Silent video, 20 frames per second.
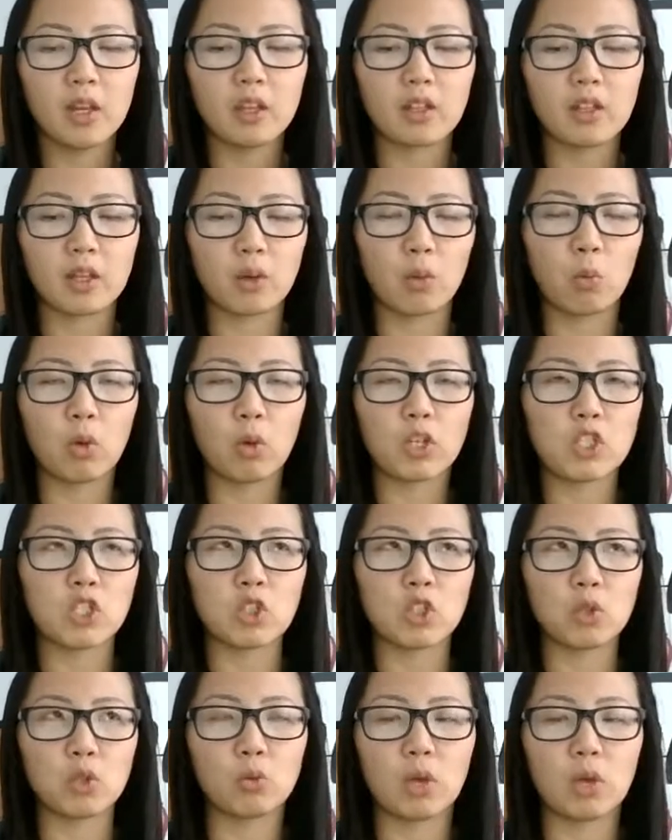like what do
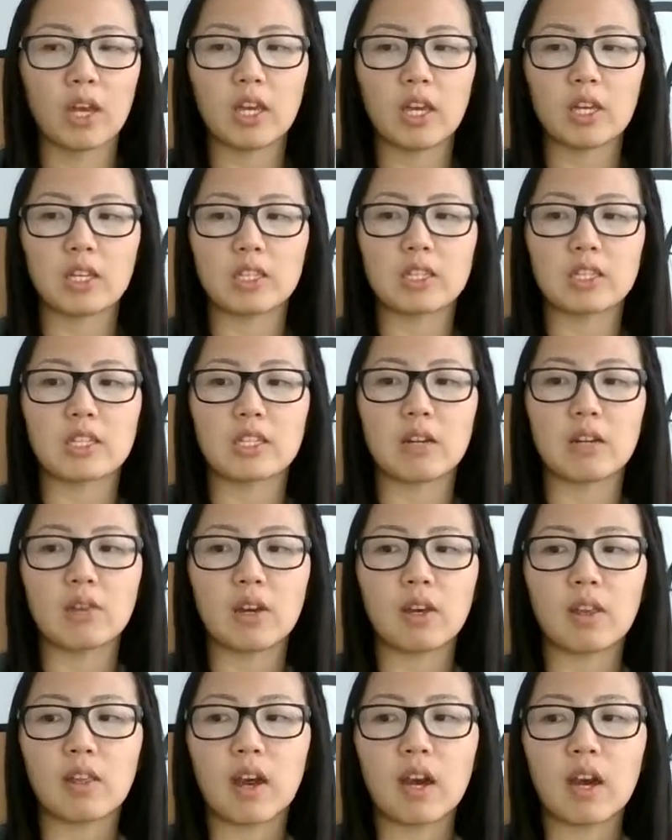you like and stuff
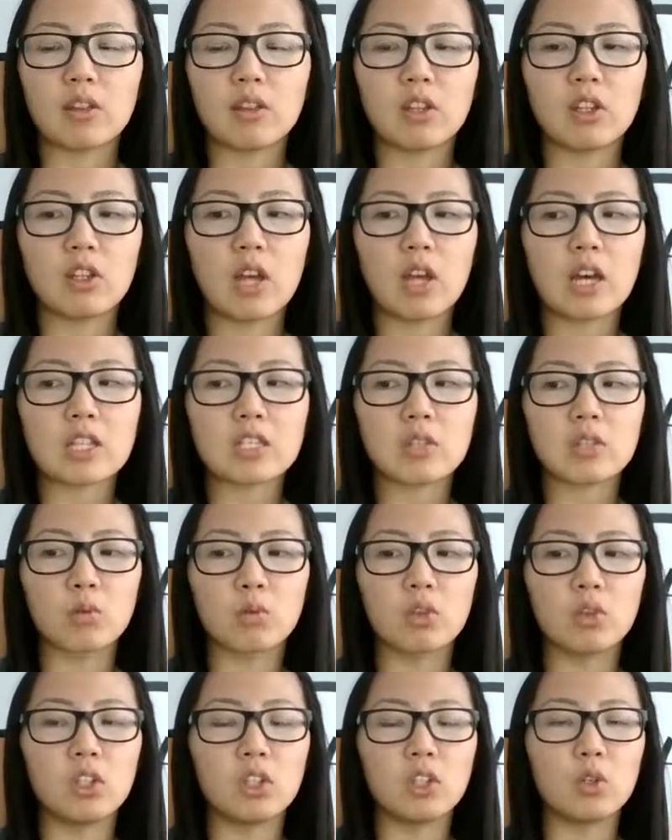like that, then that's a
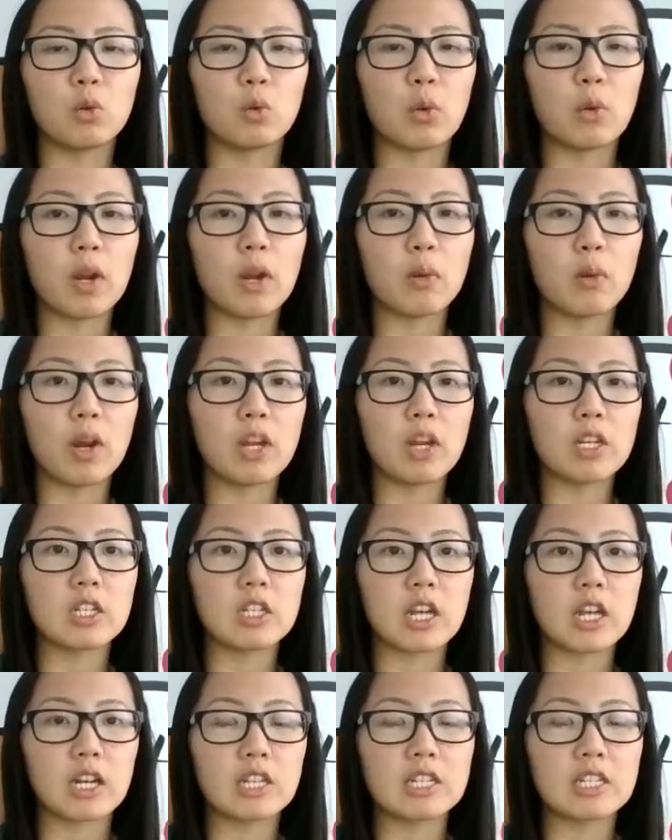really great way
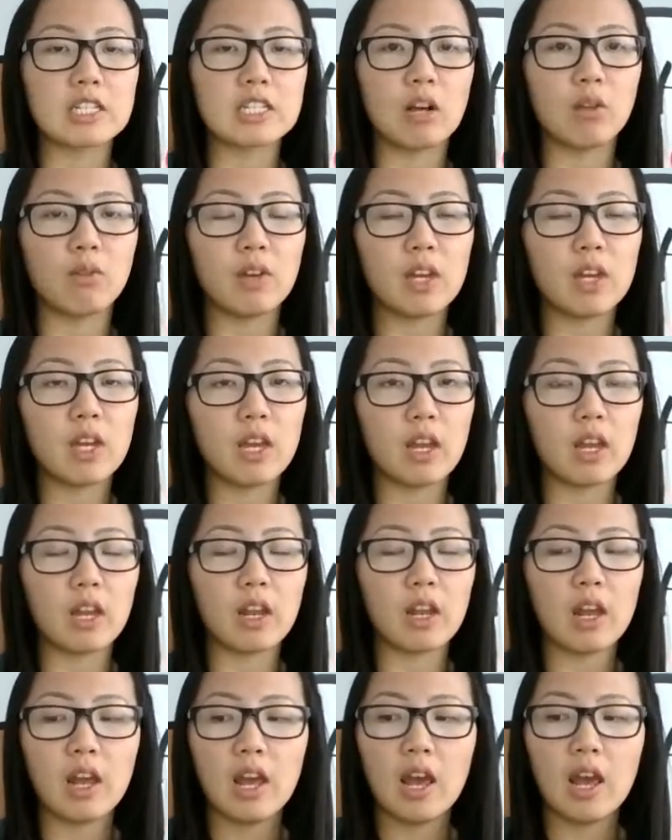to kind of delve
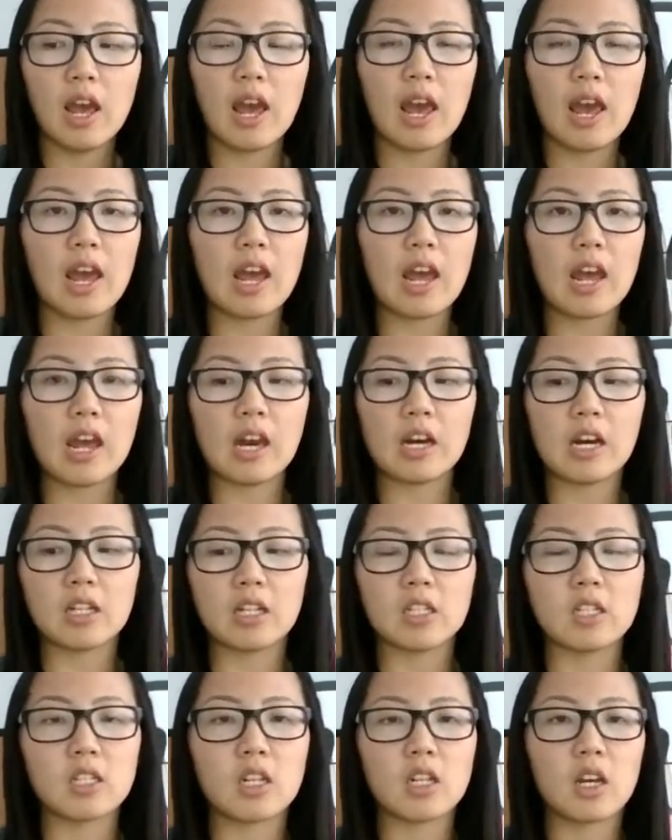in
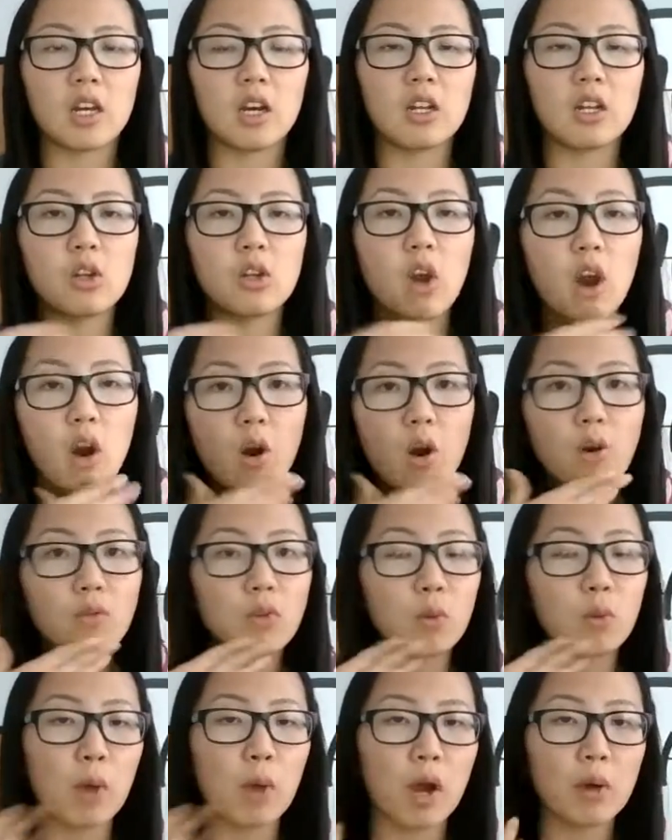and not
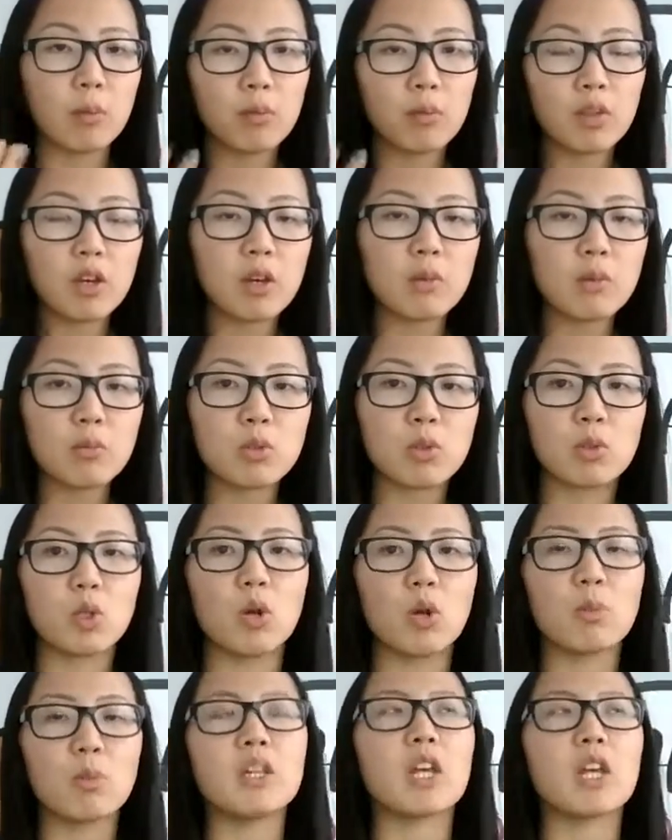overwhelm them. So
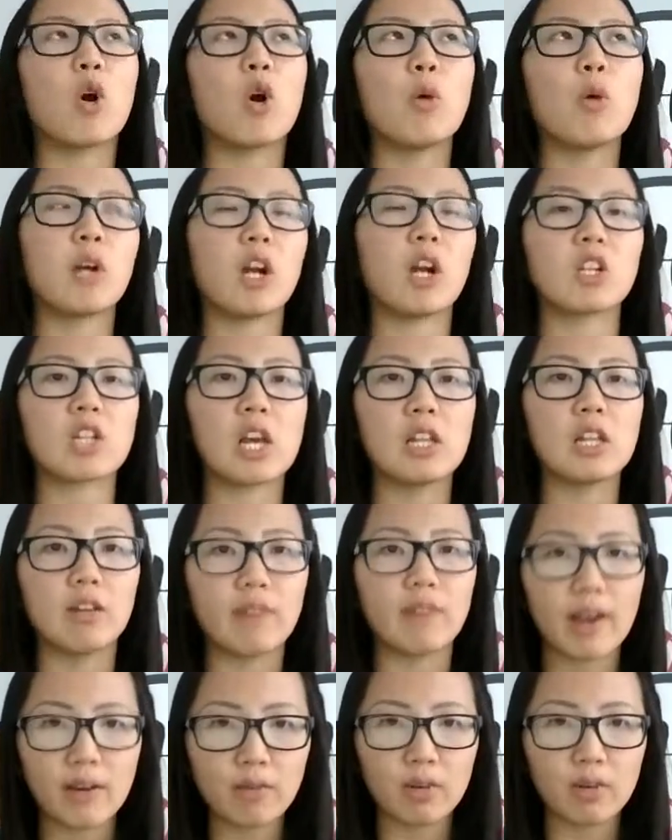don't be like, oh my gosh, I
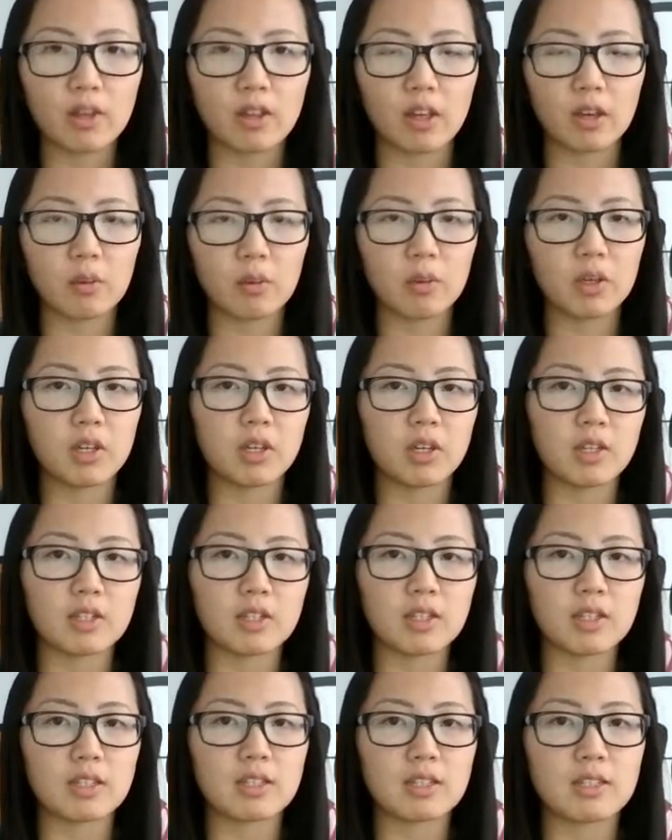love everything,
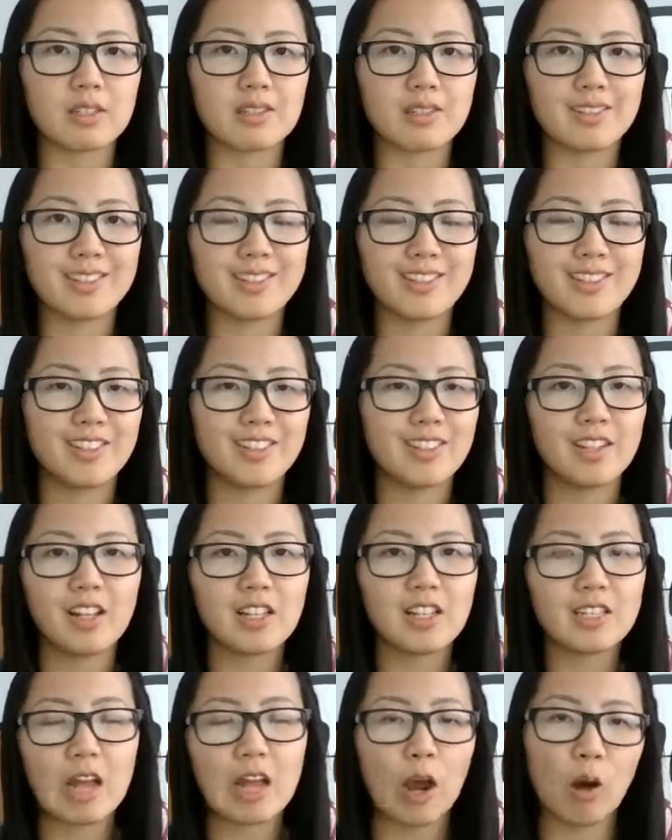because that's
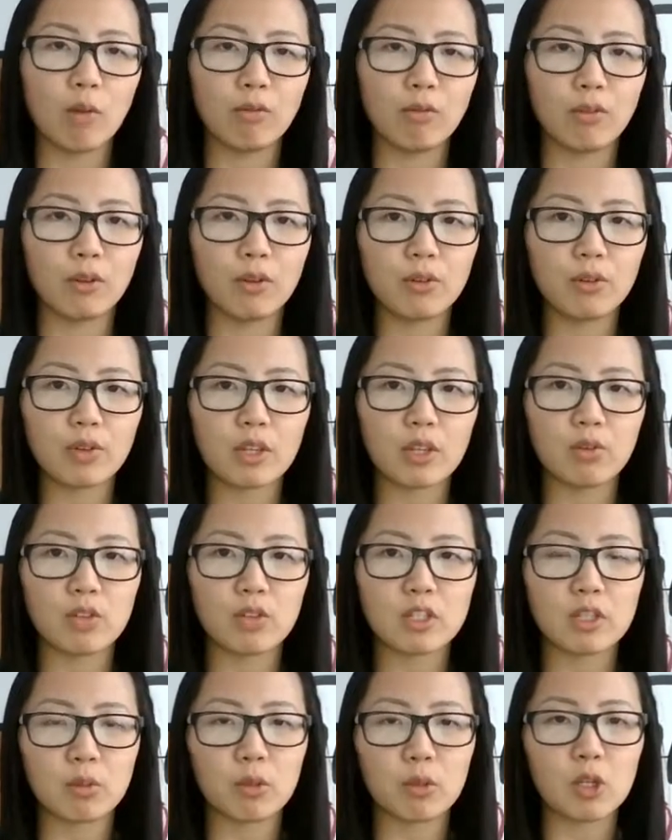not helpful. Like for
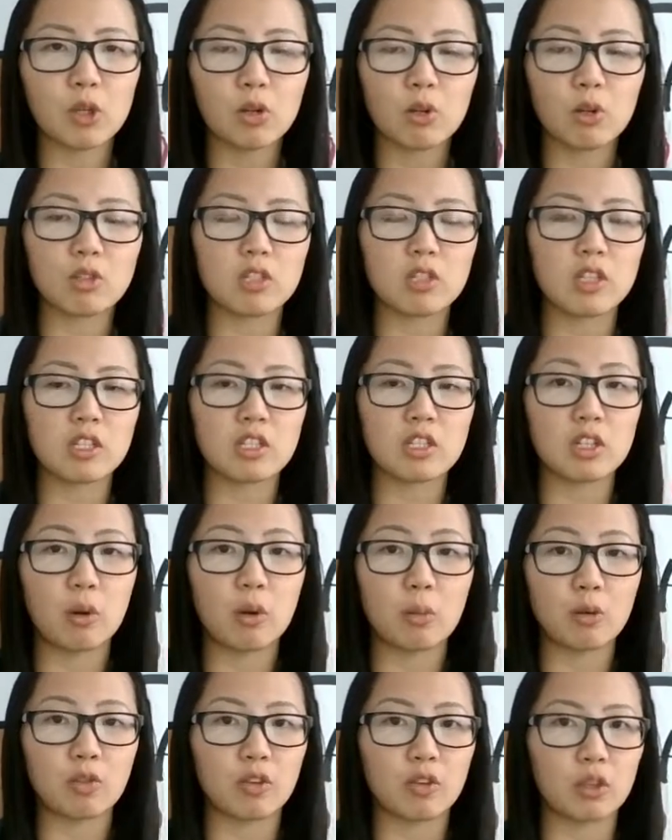somebody who doesn't know
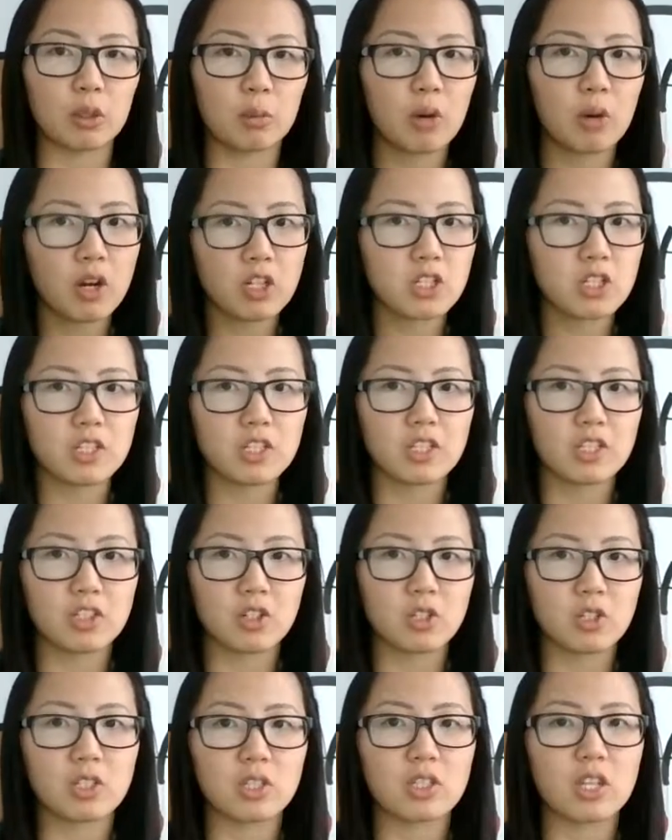what Perfectly Posh is,
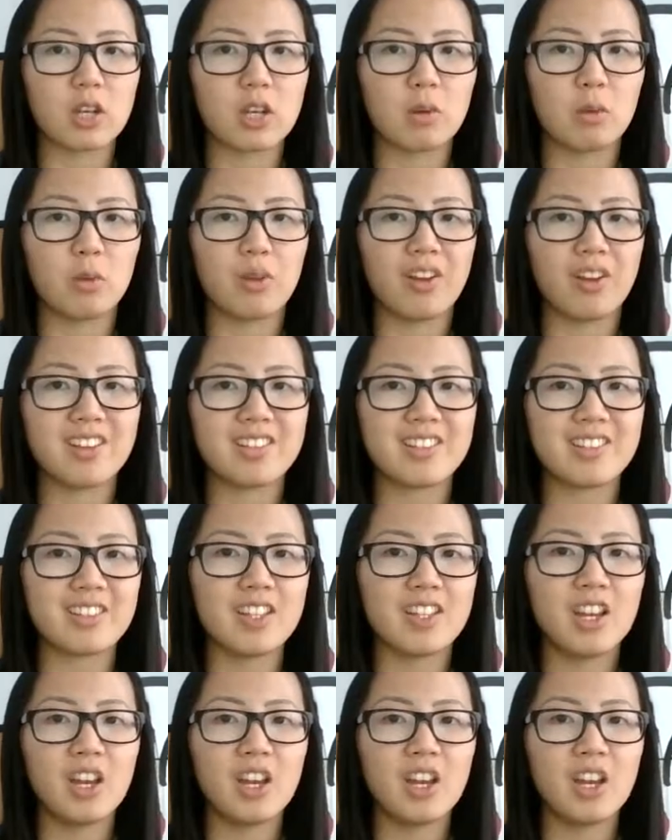they're just like, well, that's